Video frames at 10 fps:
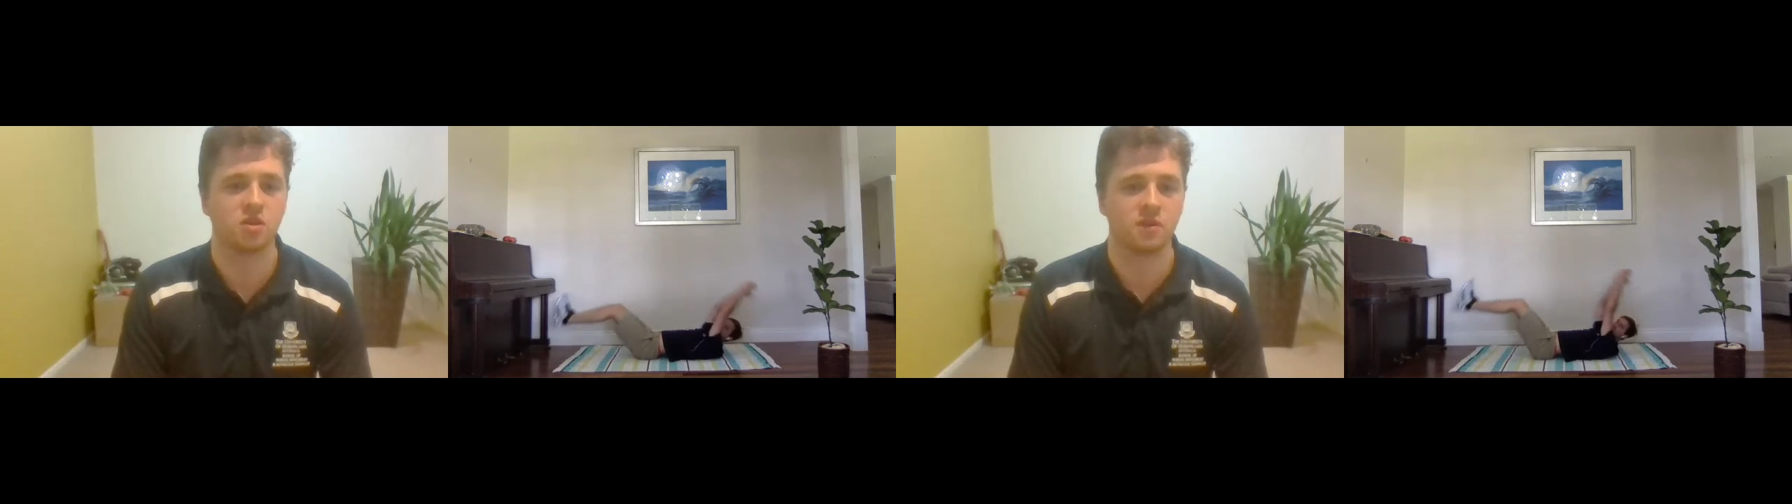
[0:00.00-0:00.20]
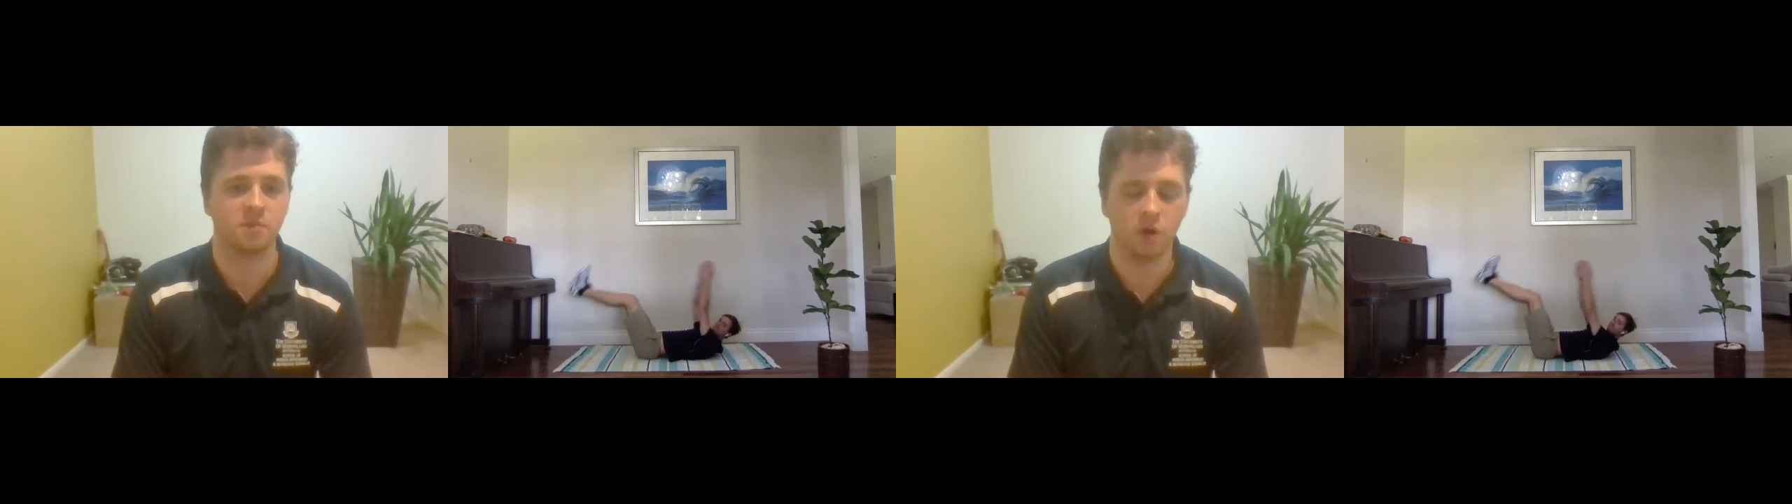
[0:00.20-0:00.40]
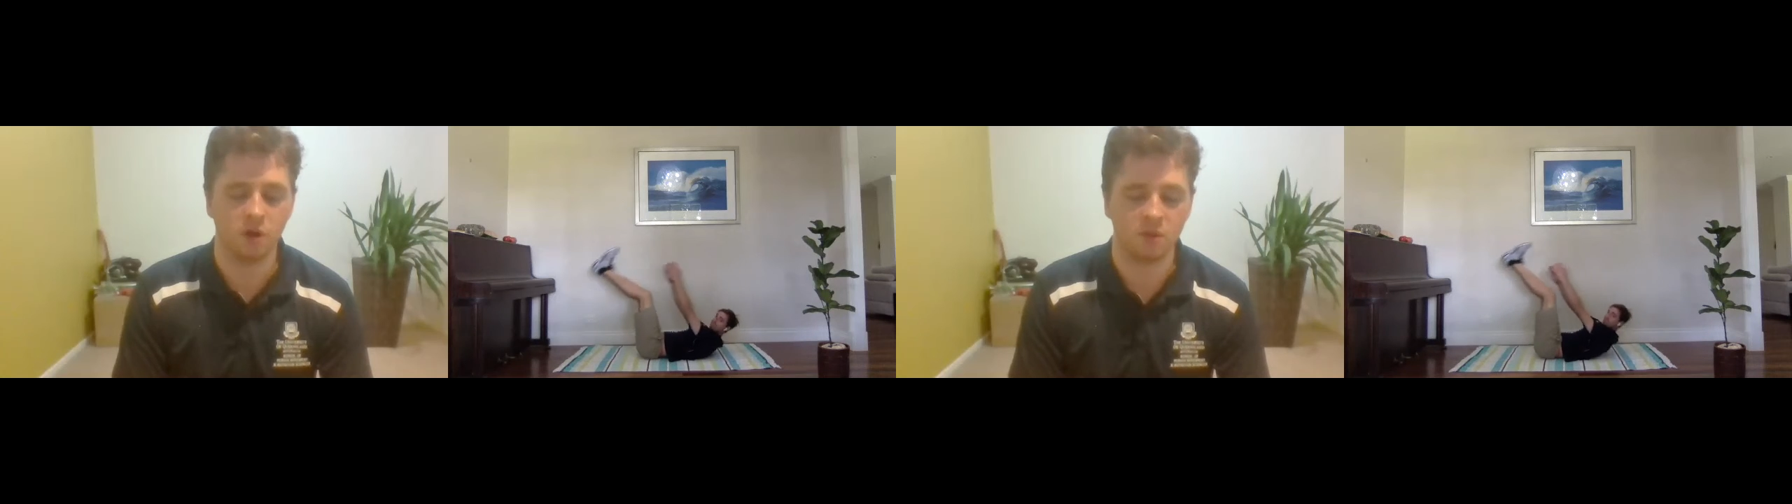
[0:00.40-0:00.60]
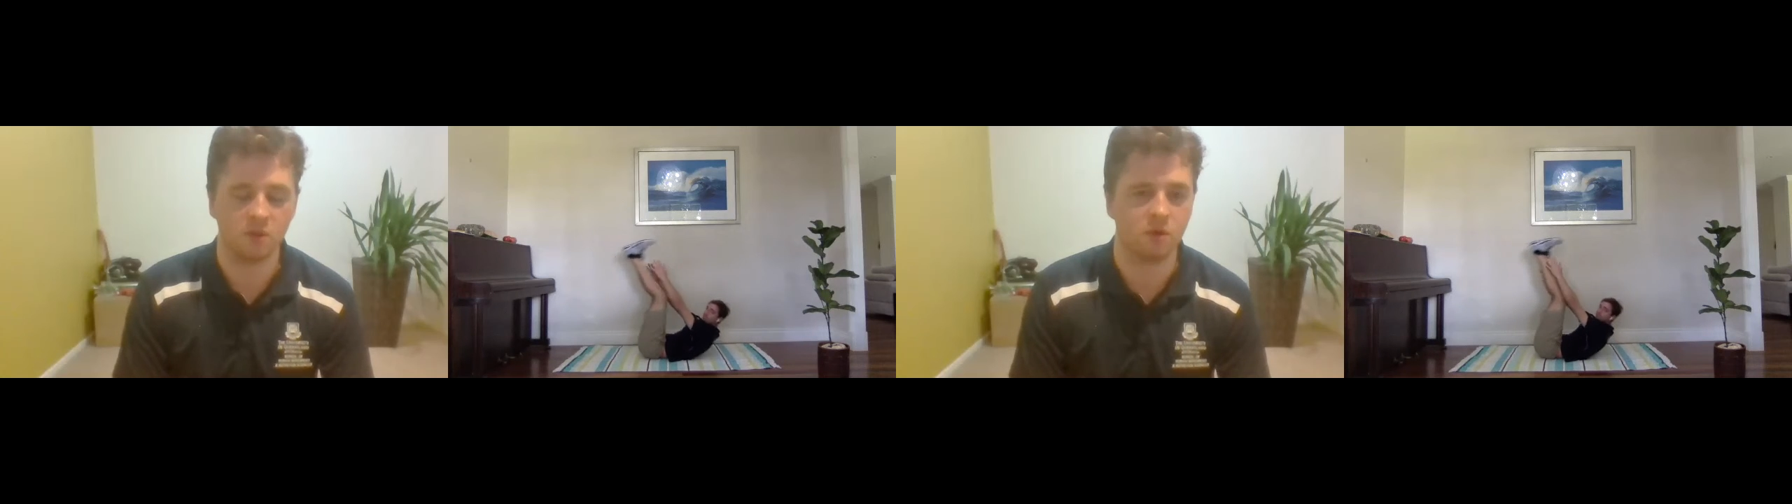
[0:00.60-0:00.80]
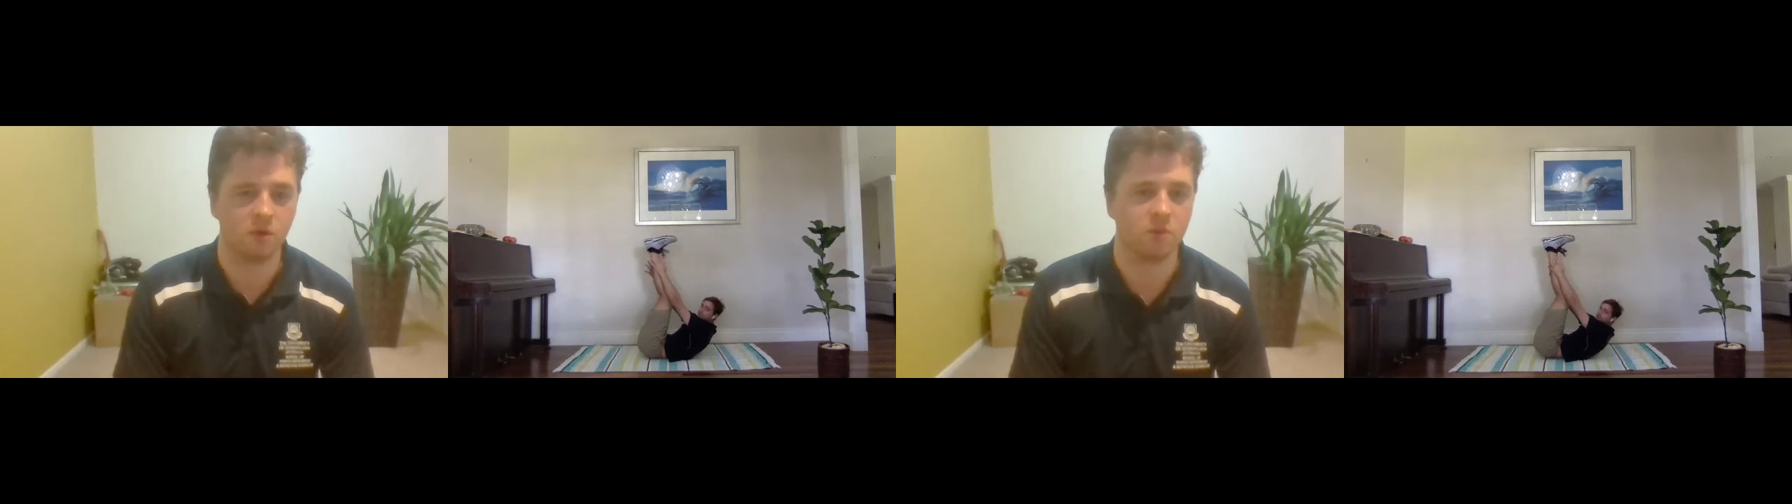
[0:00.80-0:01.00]
at the bottom of the
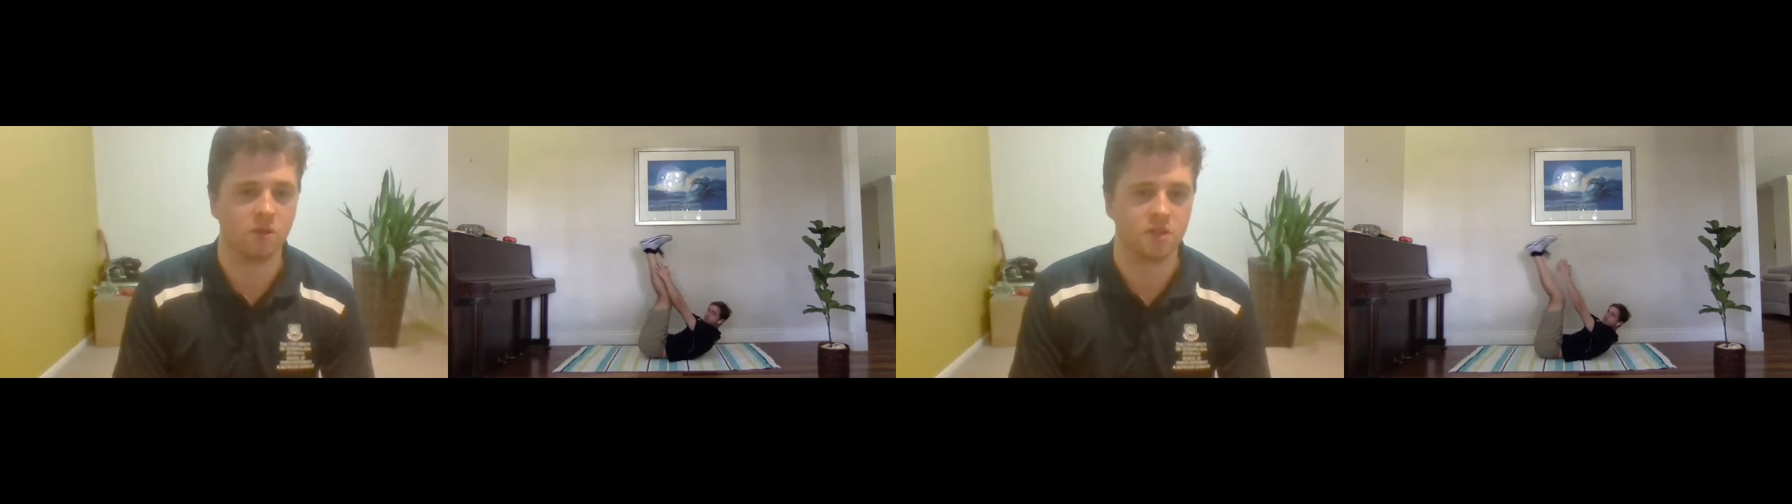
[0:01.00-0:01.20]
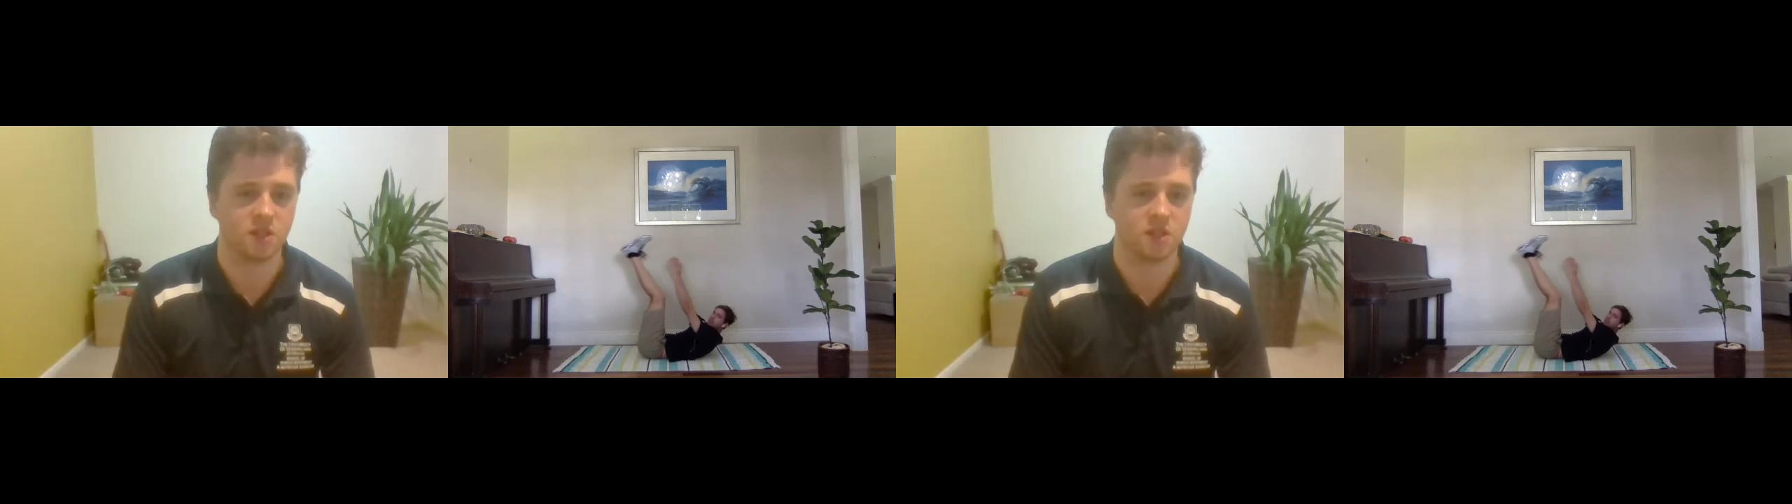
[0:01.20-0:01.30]
movement,